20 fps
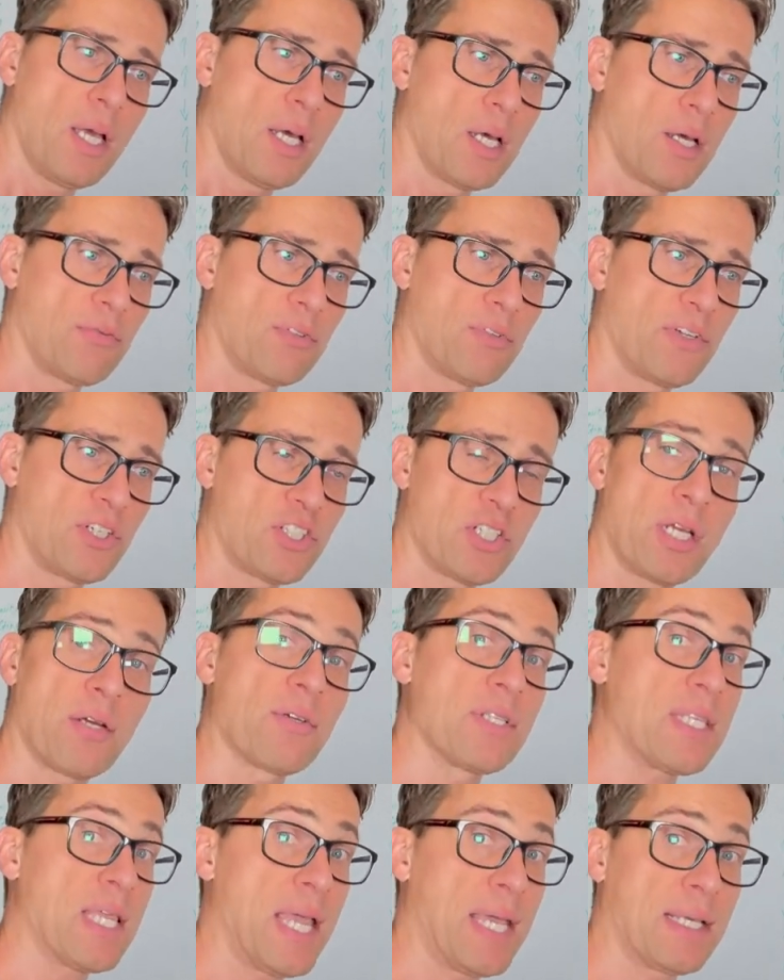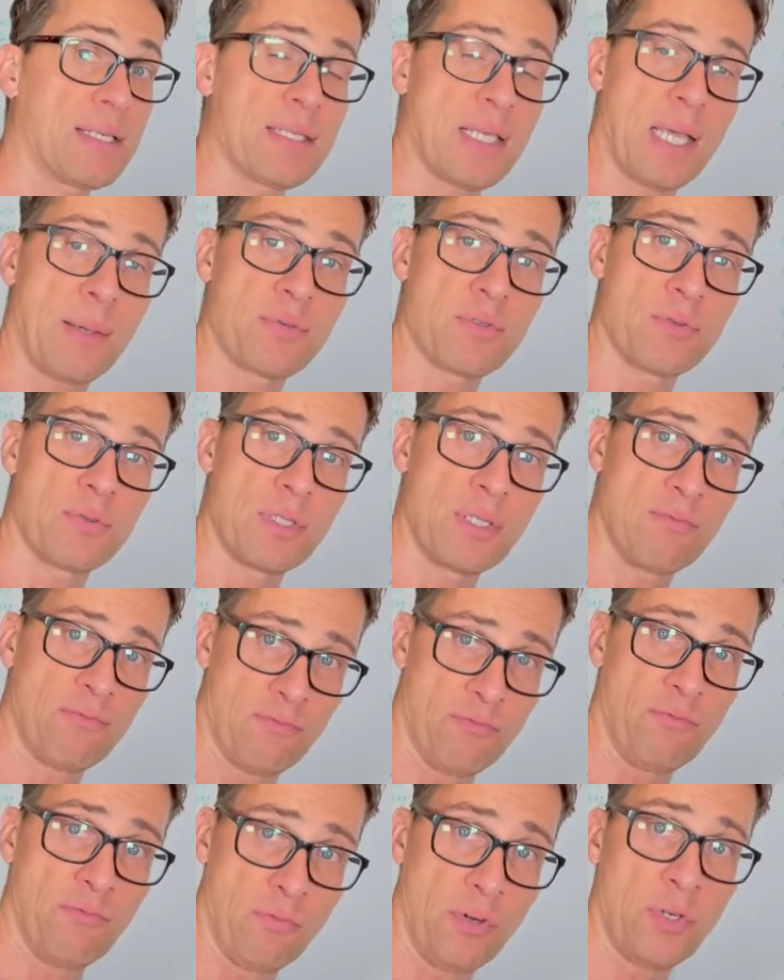Uh, for vegetarians, eggs are absolutely
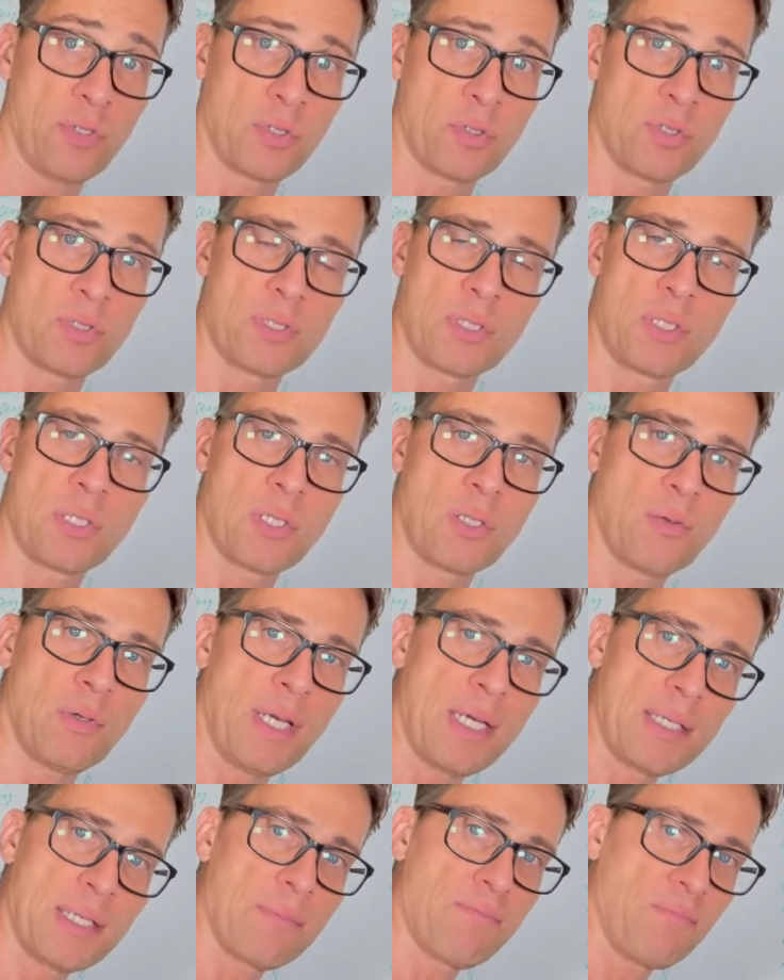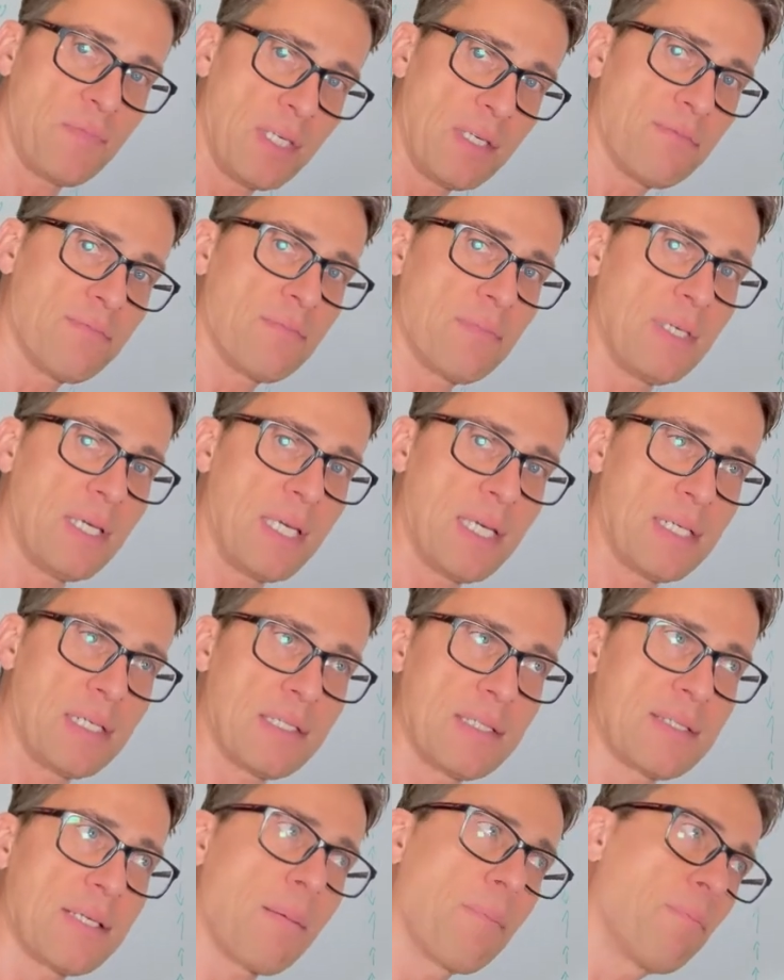very good, you know. And then even in
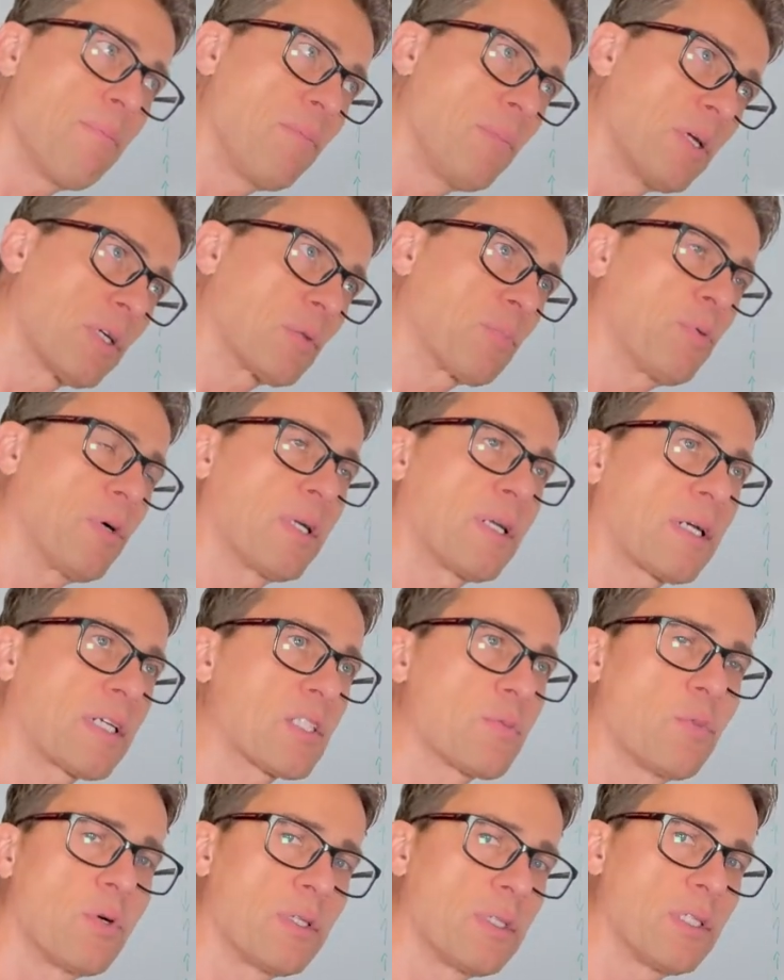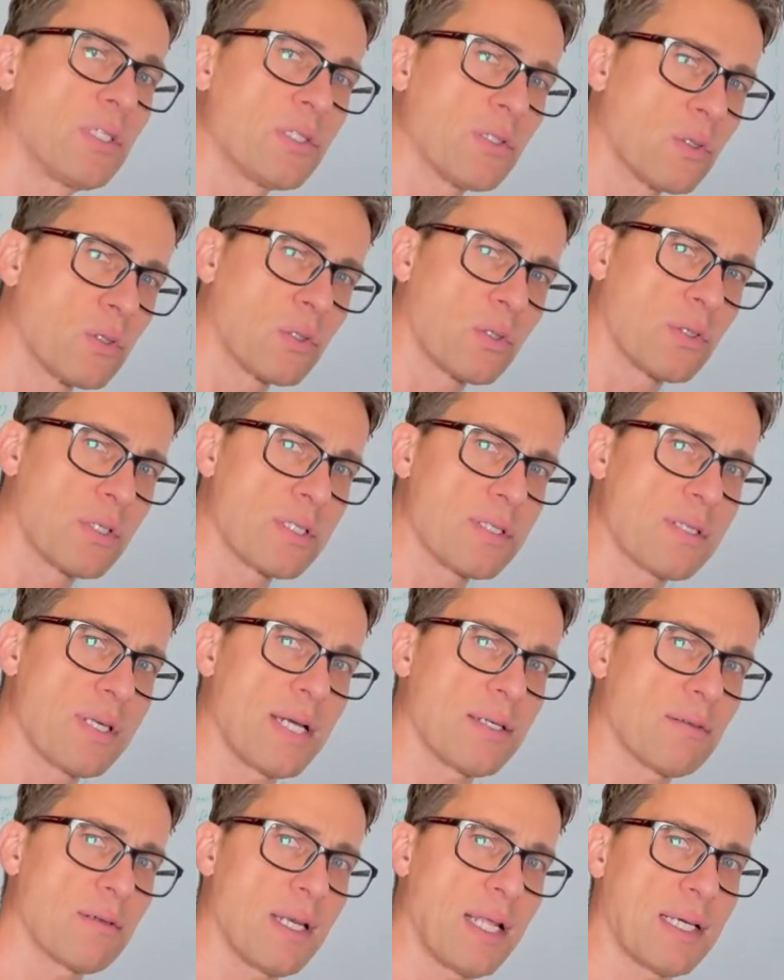some milk products, more in the yogurts,
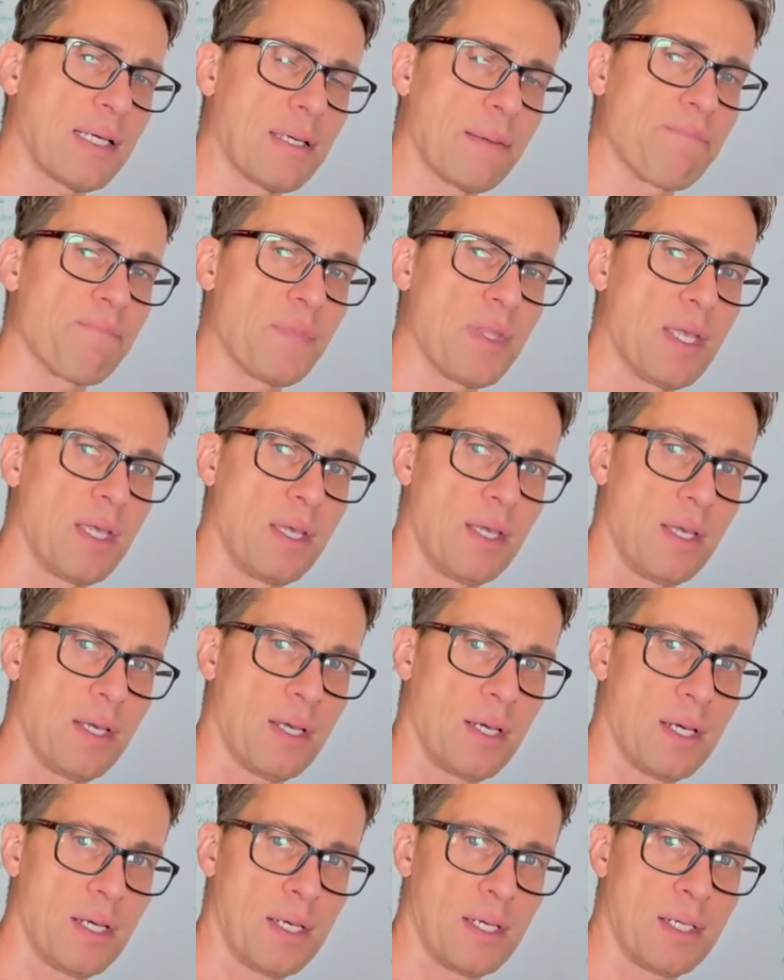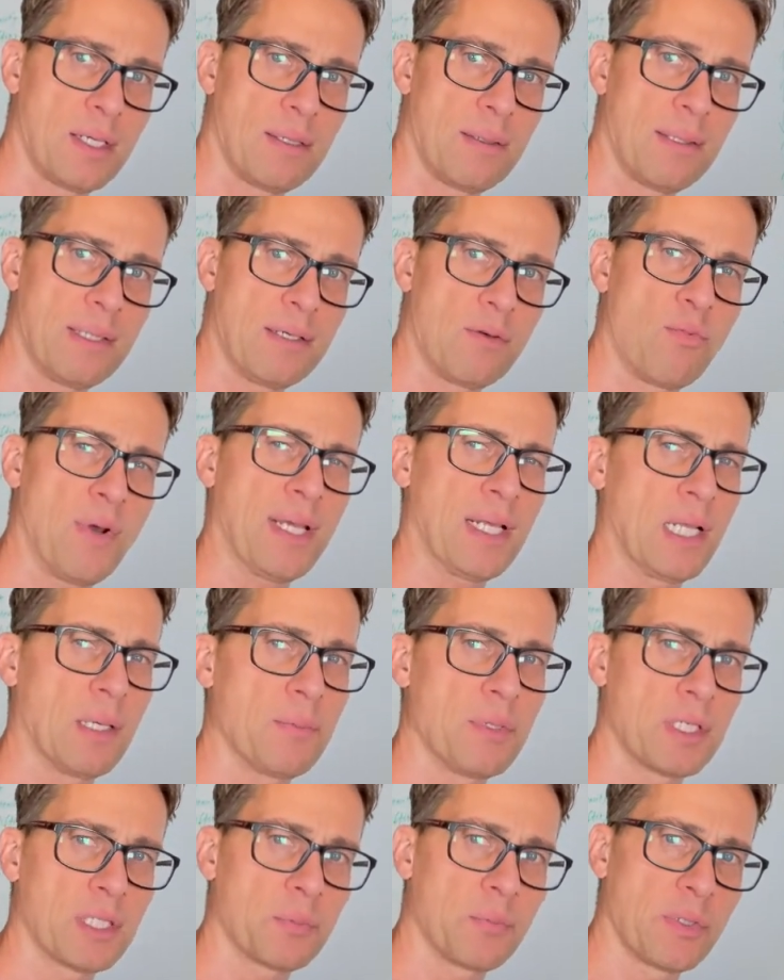I don't like uh, regular
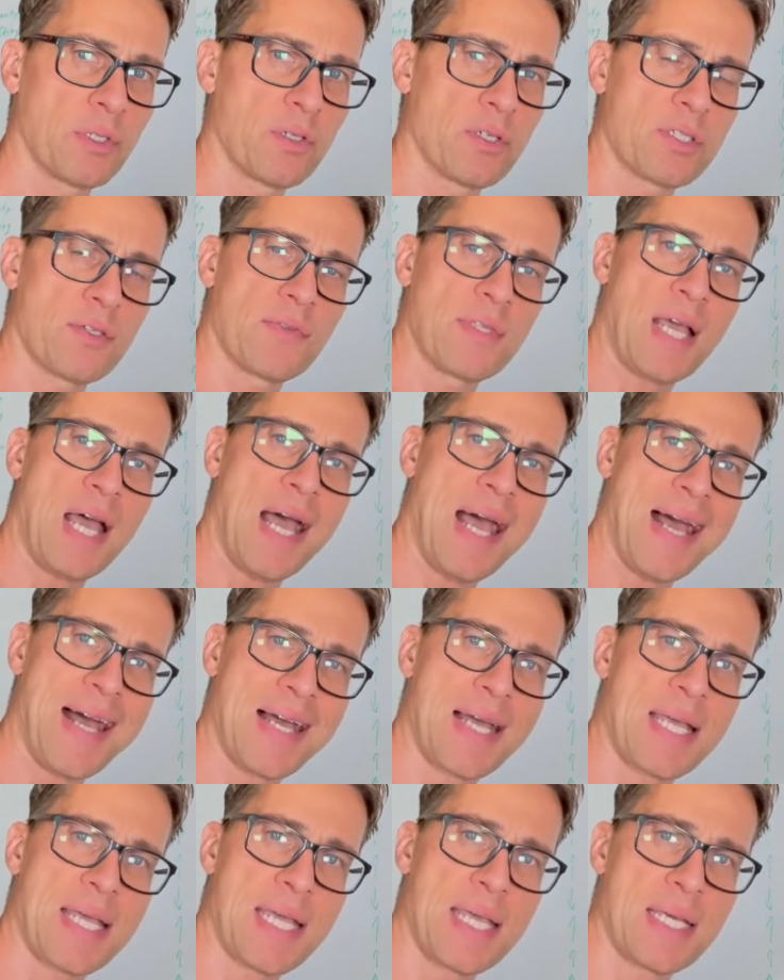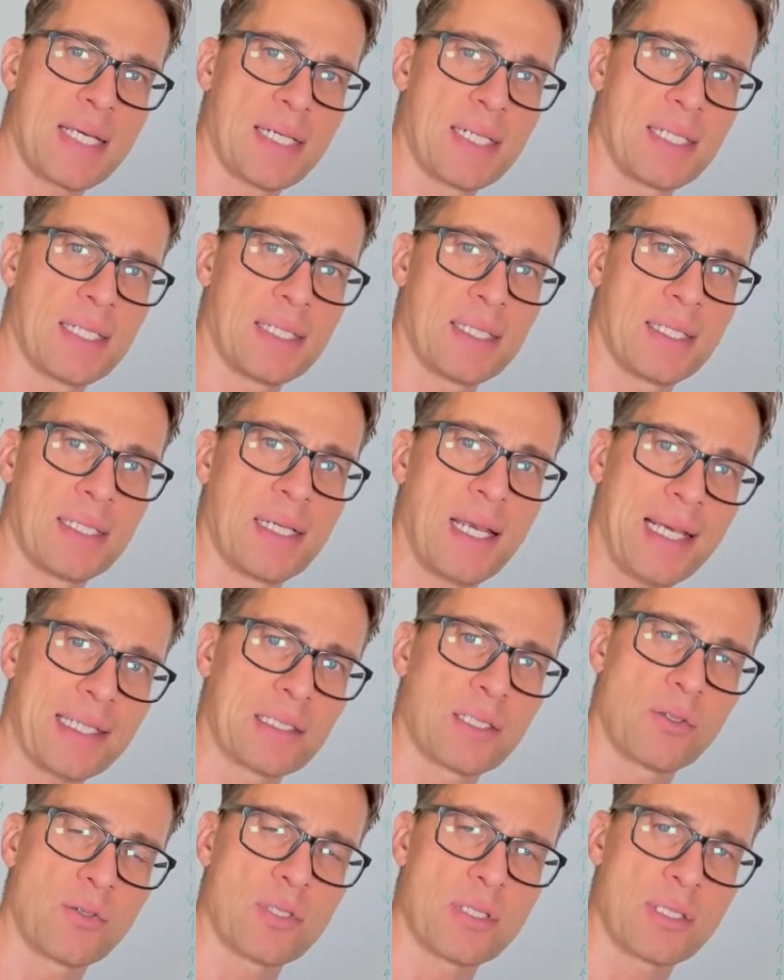milk because of the high uh, uh,
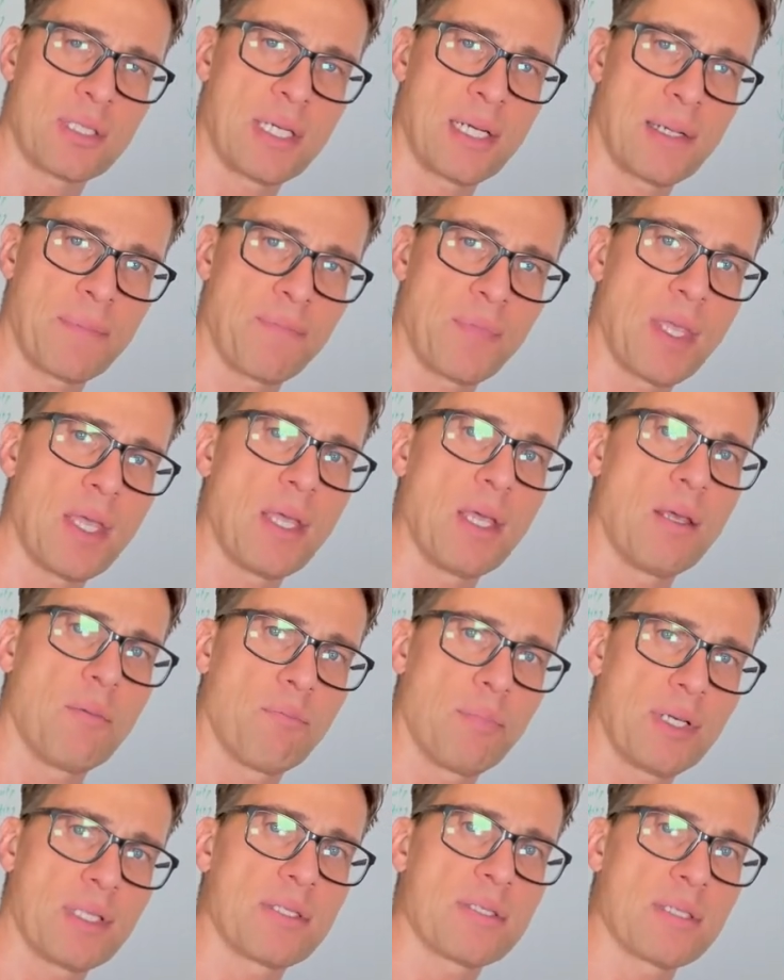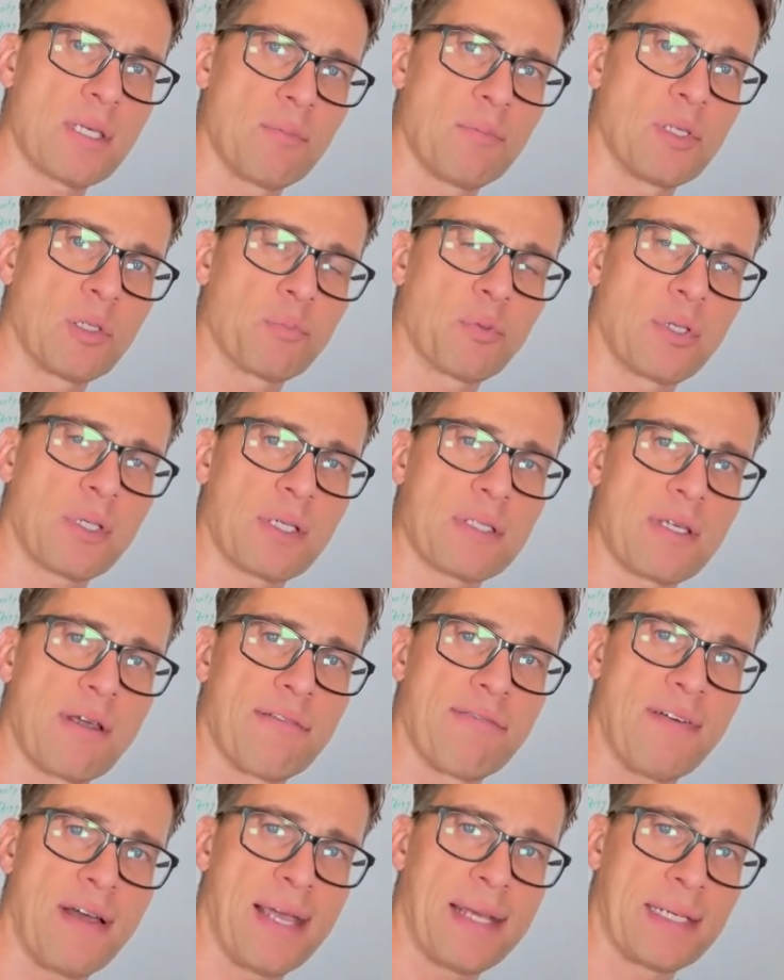lactose in there, but some milk products
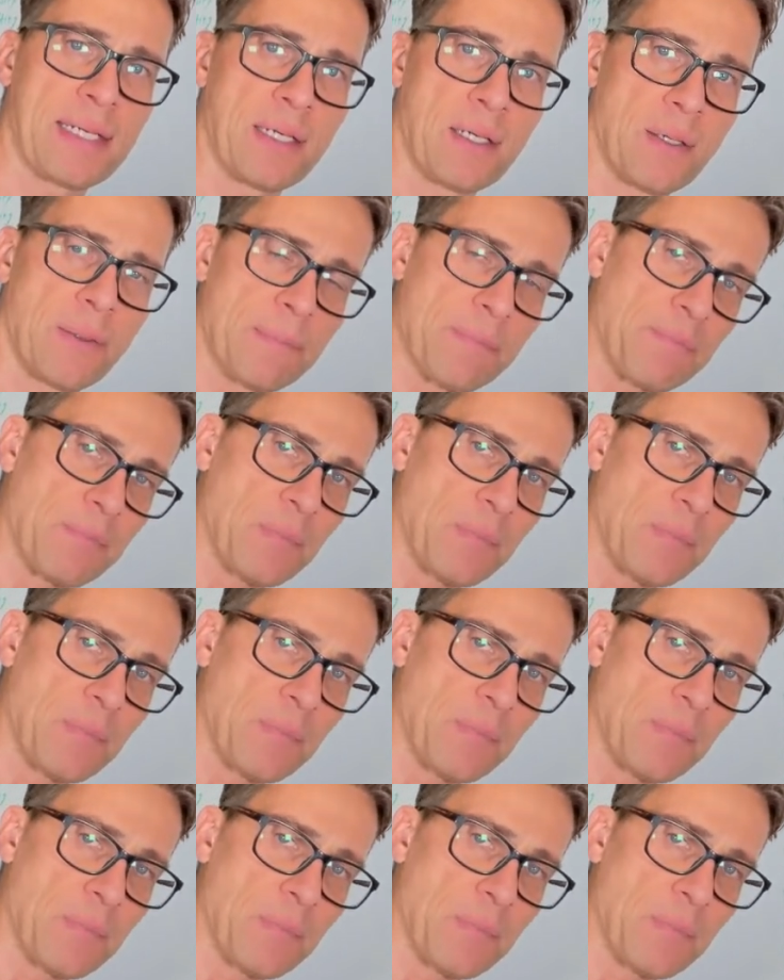are fine, you know.